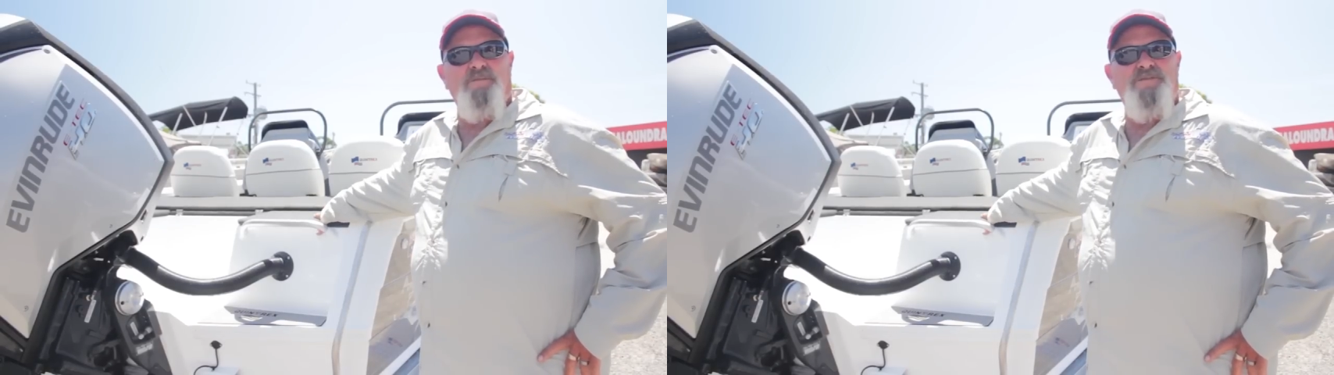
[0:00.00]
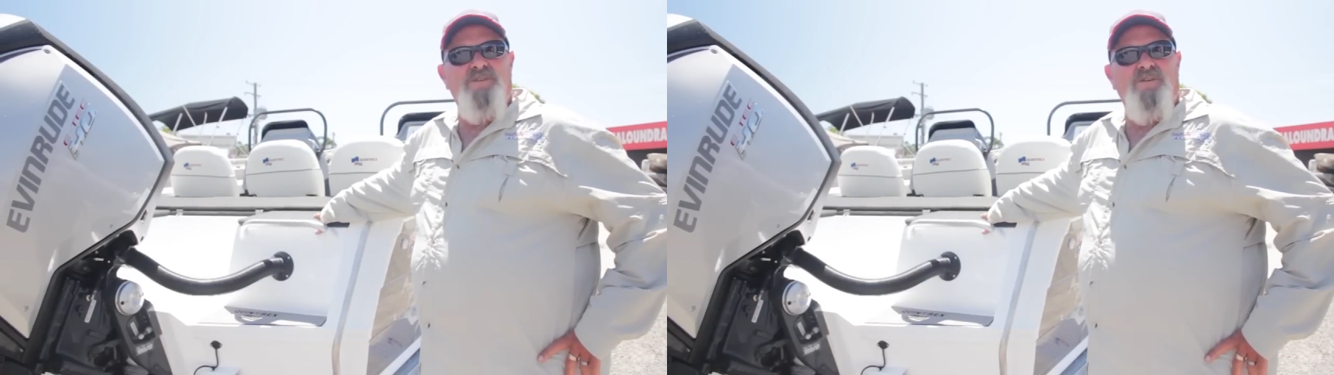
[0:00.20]

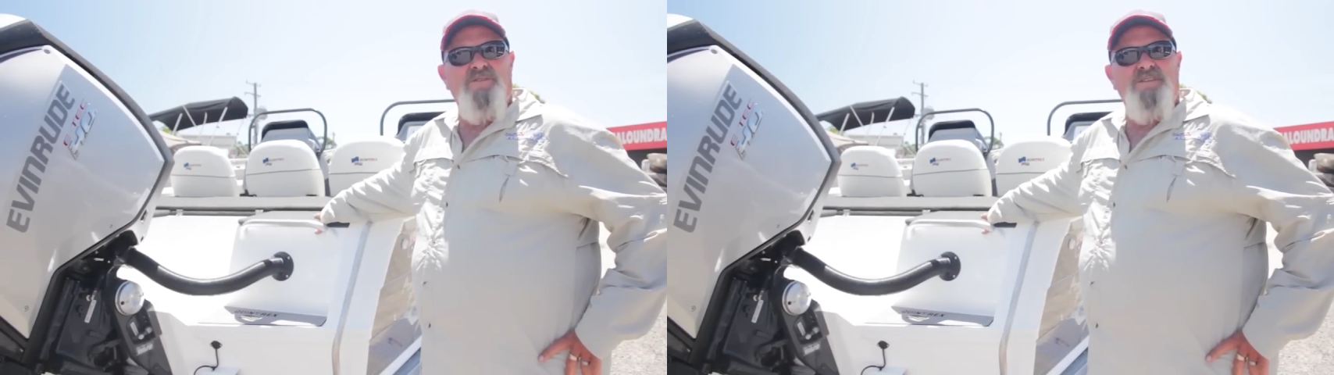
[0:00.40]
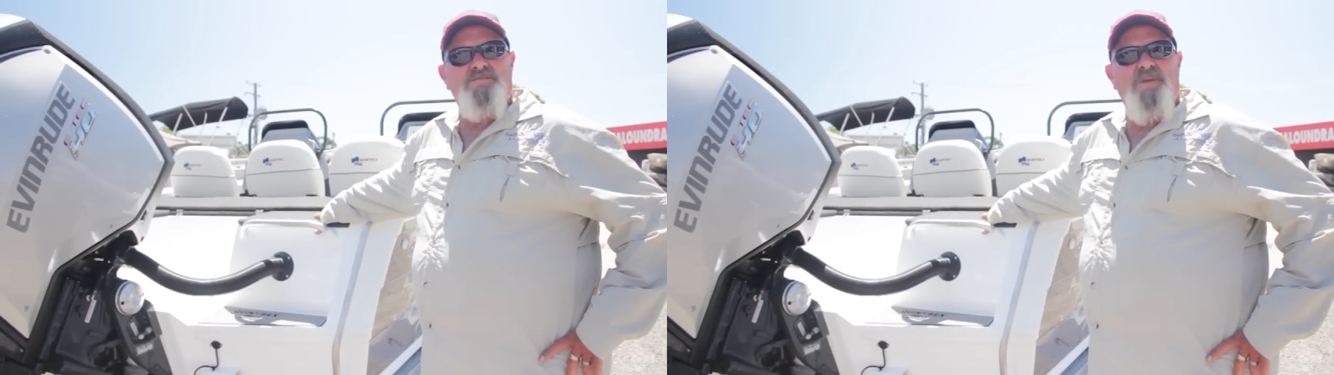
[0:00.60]
option
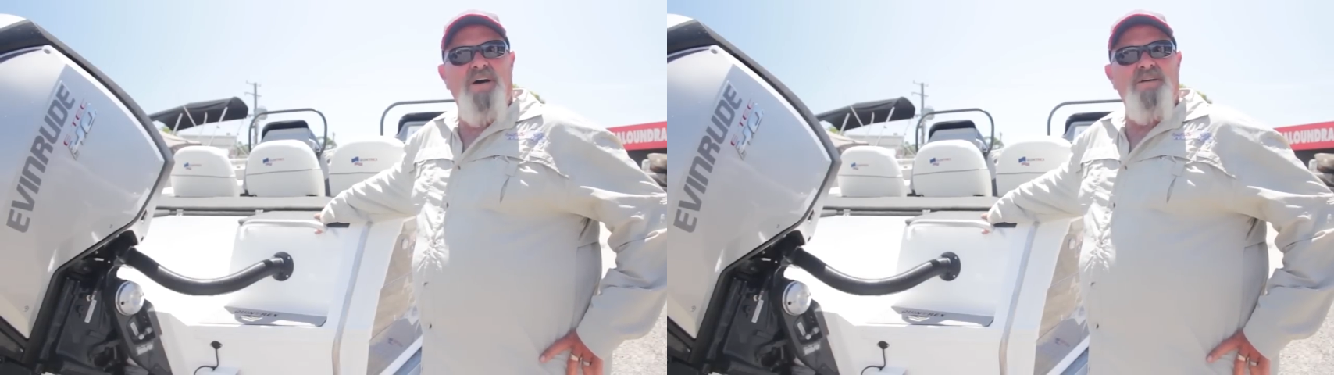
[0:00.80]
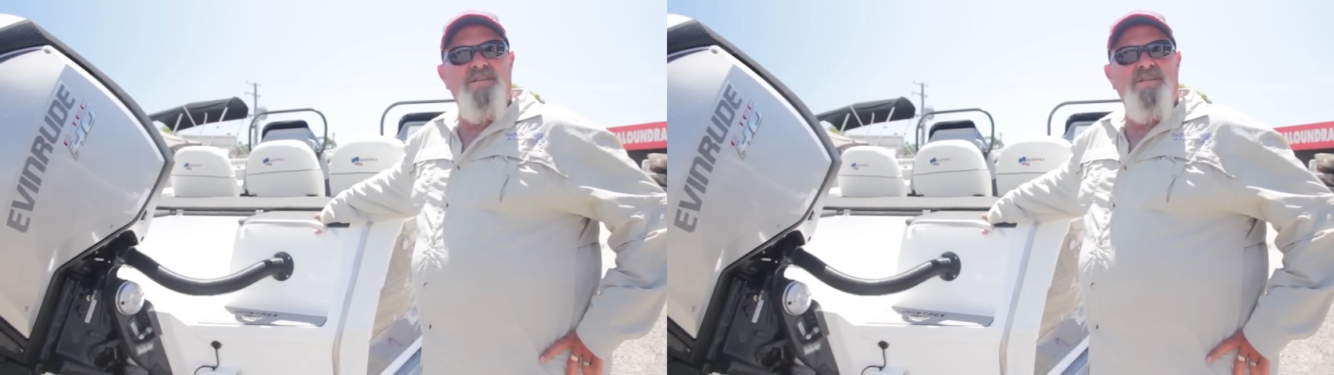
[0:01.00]
on this
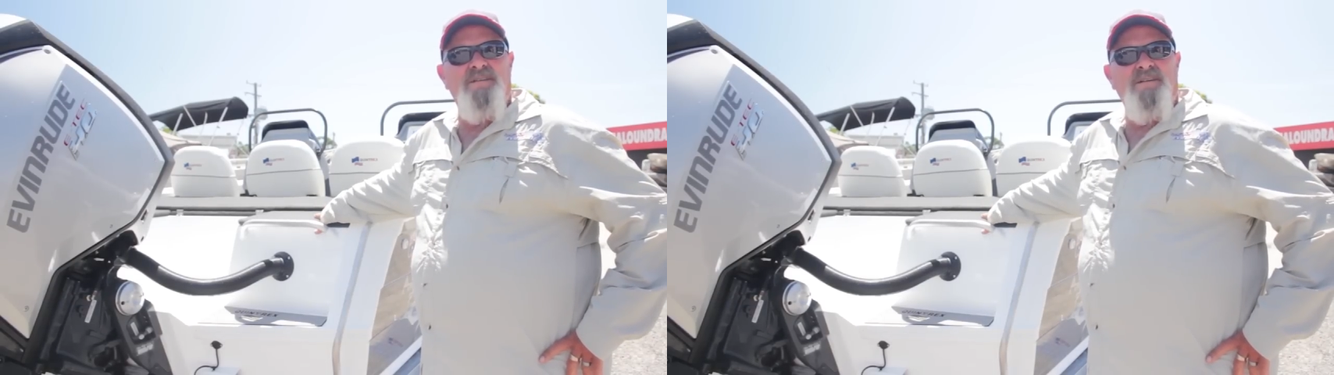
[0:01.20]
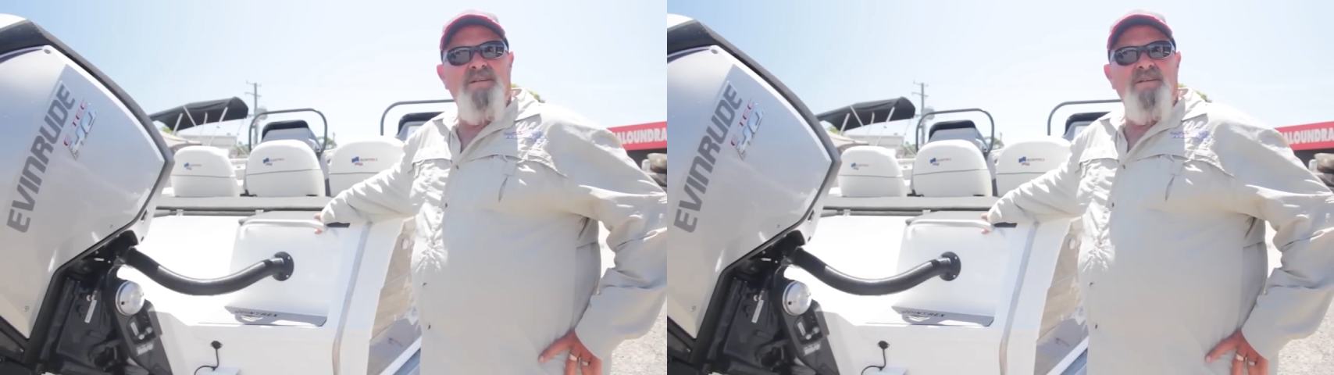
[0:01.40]
boat
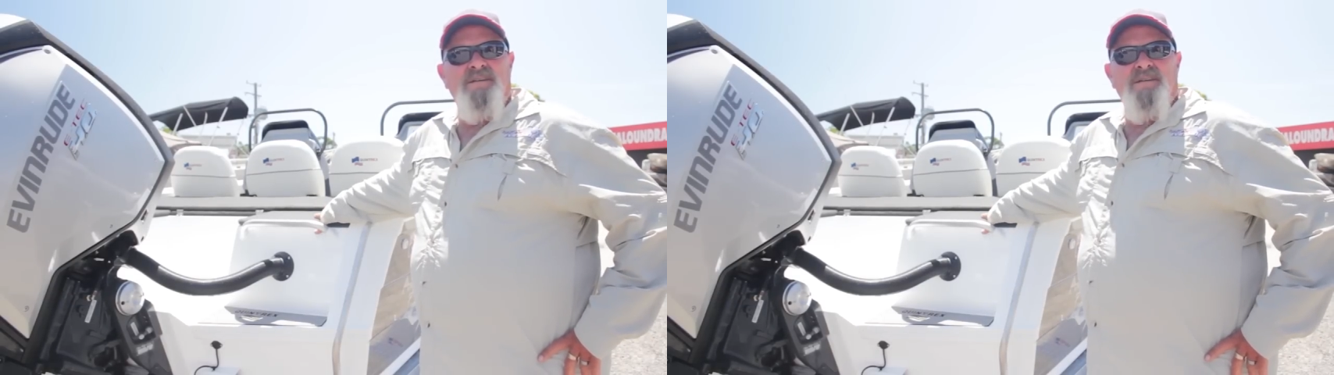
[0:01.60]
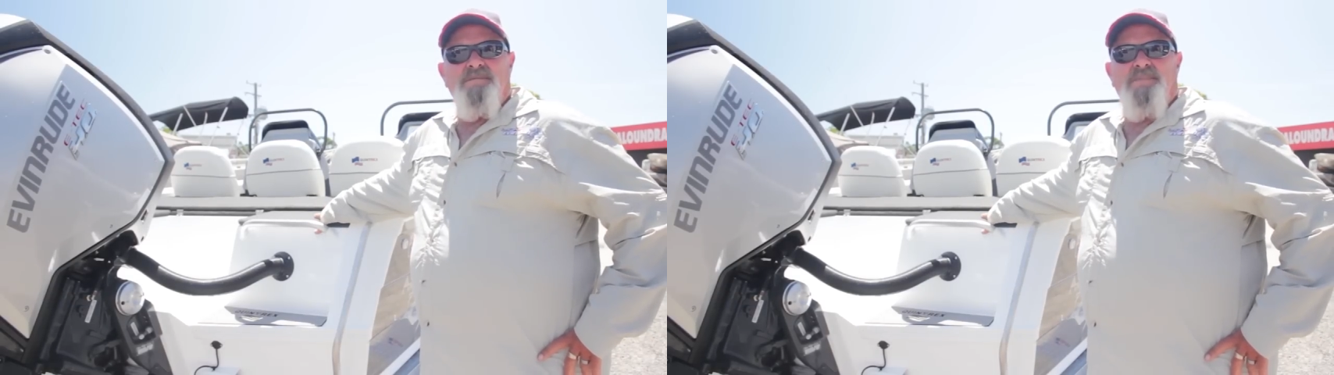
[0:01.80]

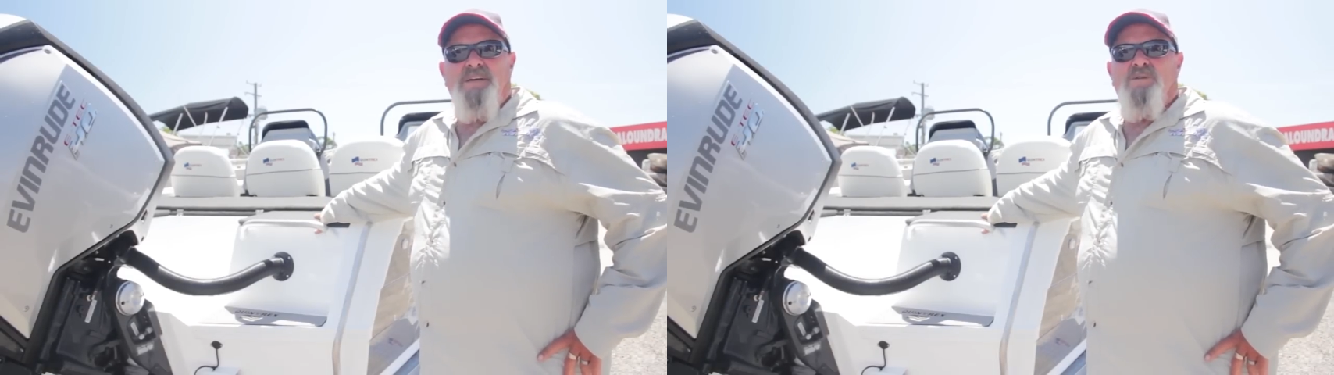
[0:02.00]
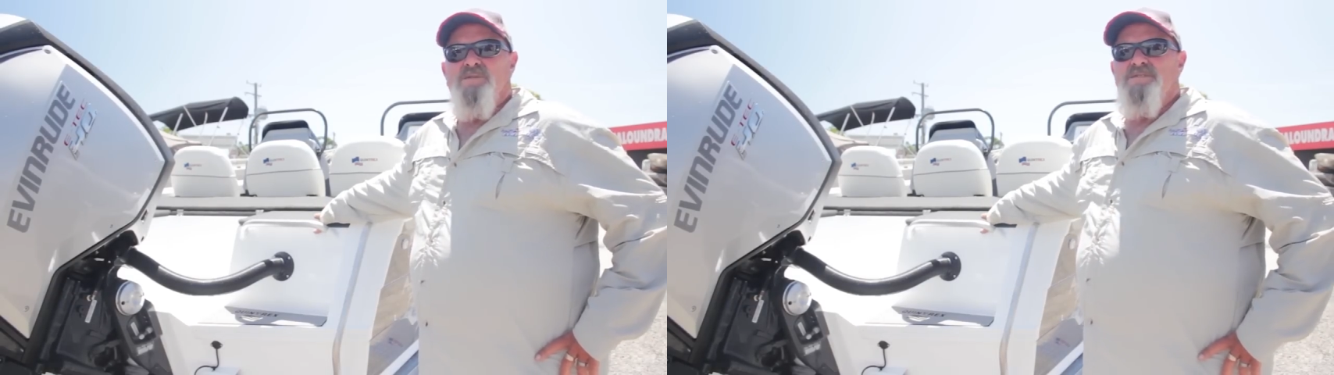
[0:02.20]

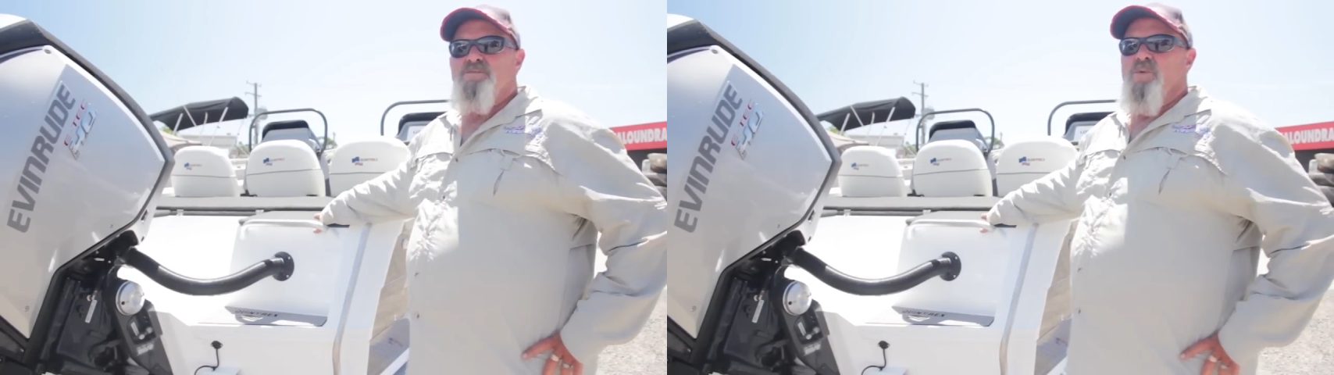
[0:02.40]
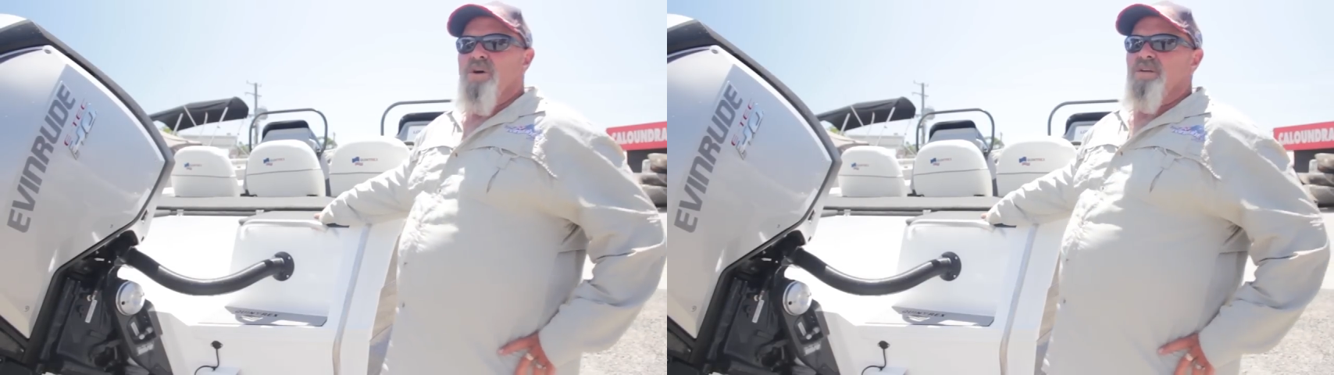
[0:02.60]
because
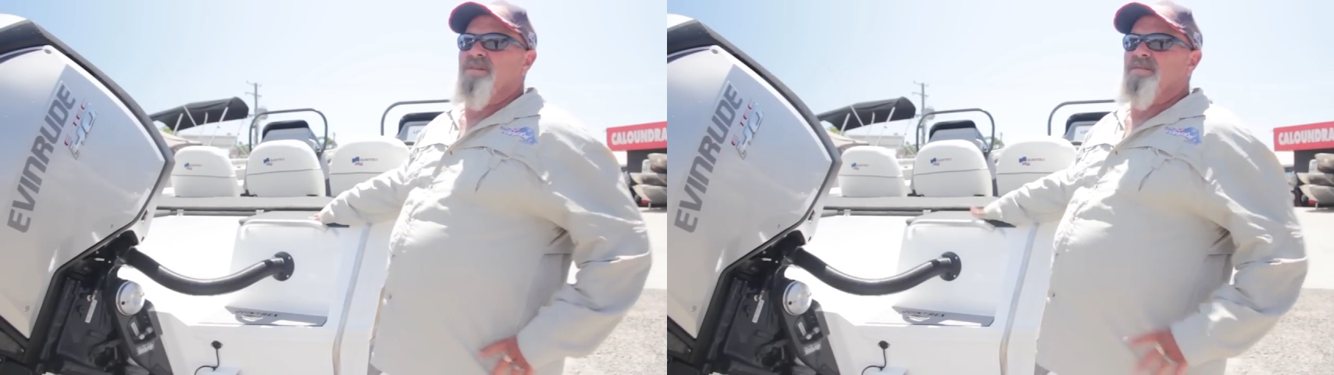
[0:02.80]
what